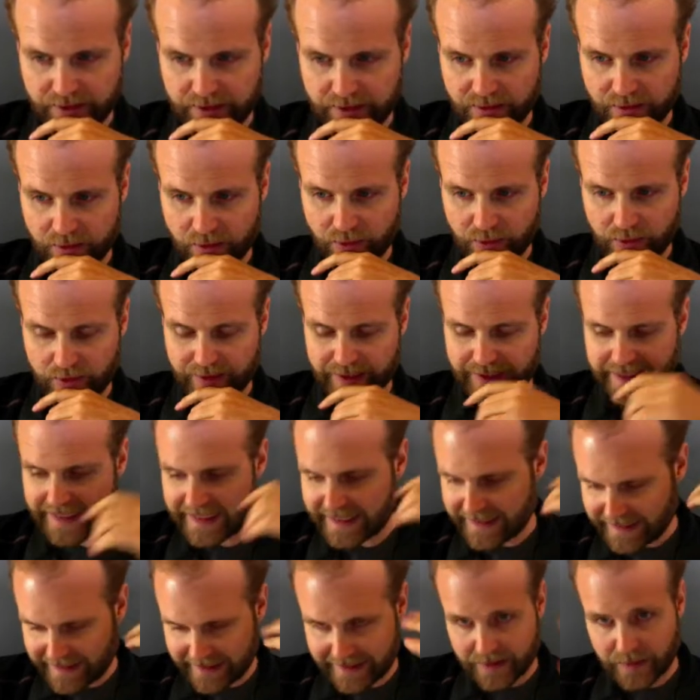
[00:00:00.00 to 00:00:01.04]
in order to
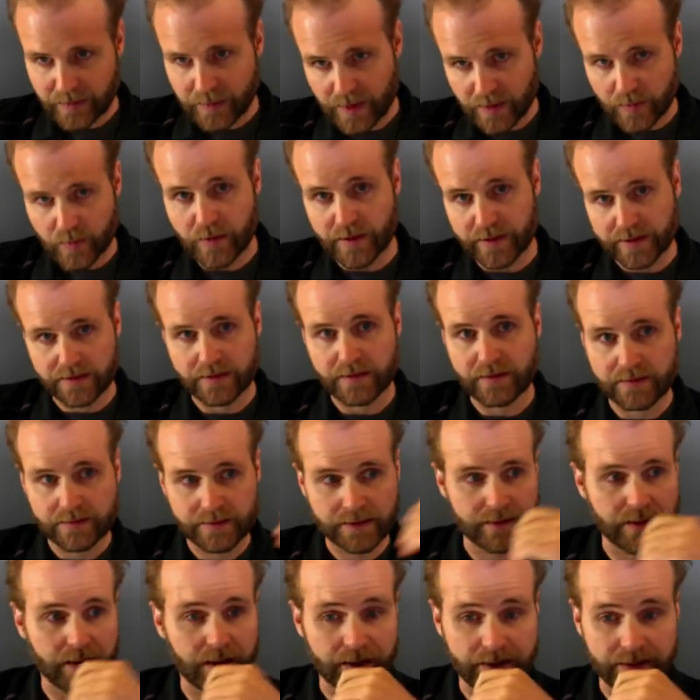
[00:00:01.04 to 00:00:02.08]
get this memristor
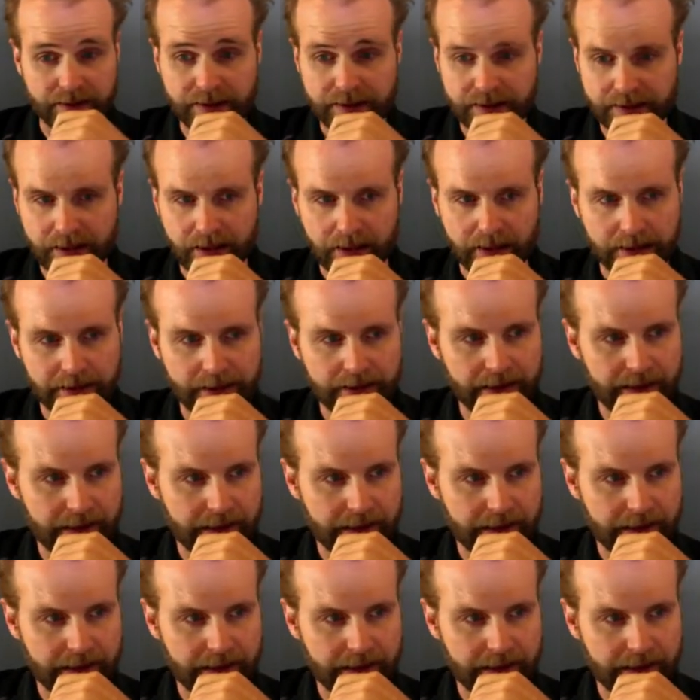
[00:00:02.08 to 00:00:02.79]
unstuck.